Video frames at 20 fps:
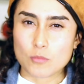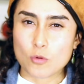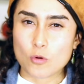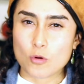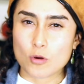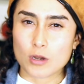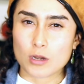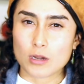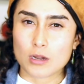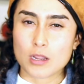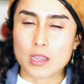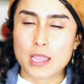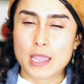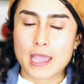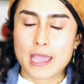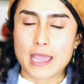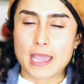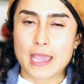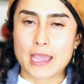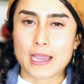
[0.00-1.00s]
more,
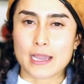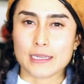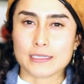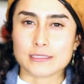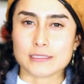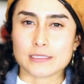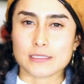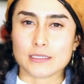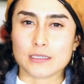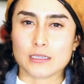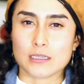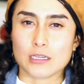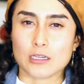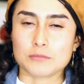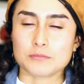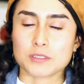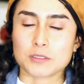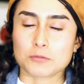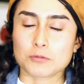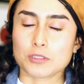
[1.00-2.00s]
and
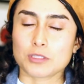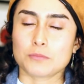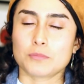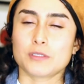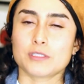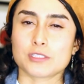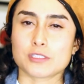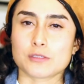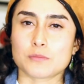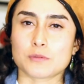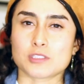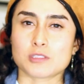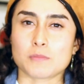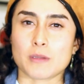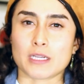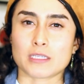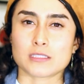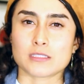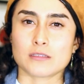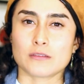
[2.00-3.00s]
helped me really put into
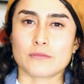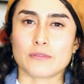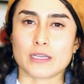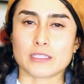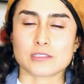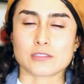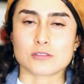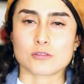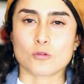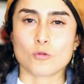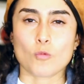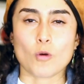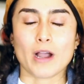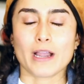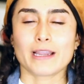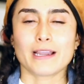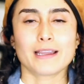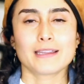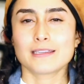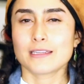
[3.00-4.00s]
perspective as to
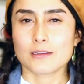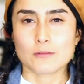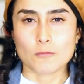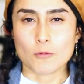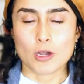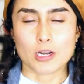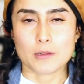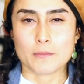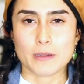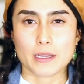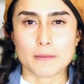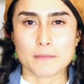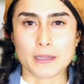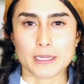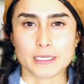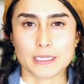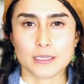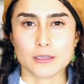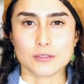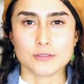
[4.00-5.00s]
why I didn't want to bite
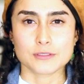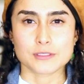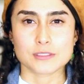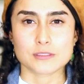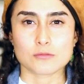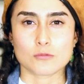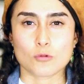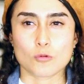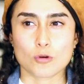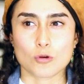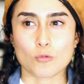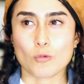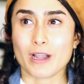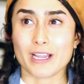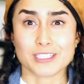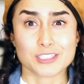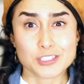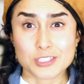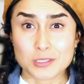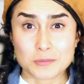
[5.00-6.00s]
my nails, or
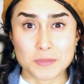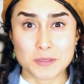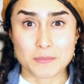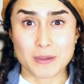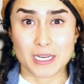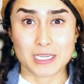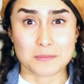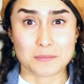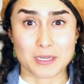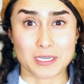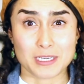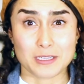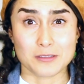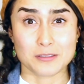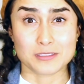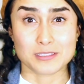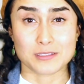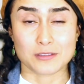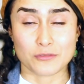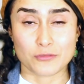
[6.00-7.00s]
why I shouldn't be biting my
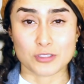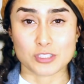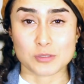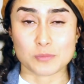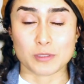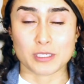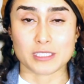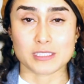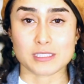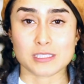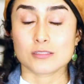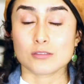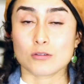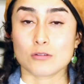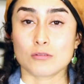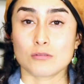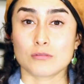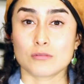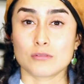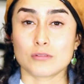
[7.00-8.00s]
nails in the first place.
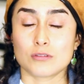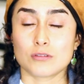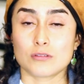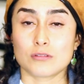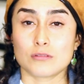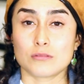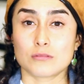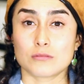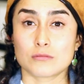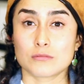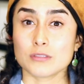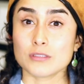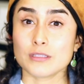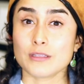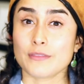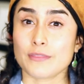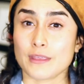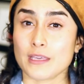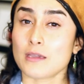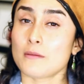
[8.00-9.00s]
So
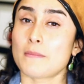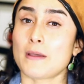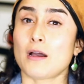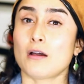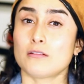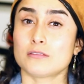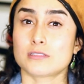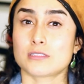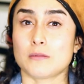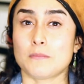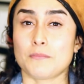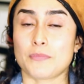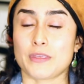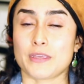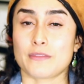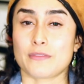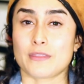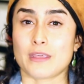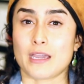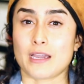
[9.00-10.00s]
really think about
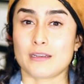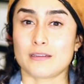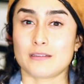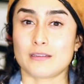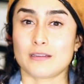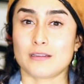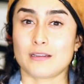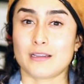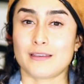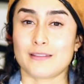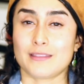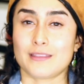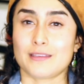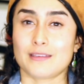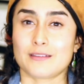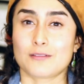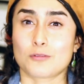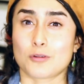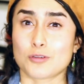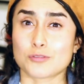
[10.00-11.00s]
something that I
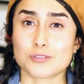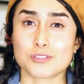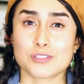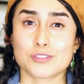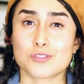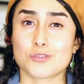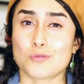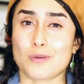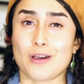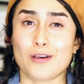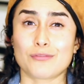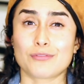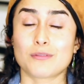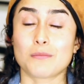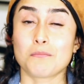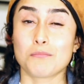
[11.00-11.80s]
think grosses you out the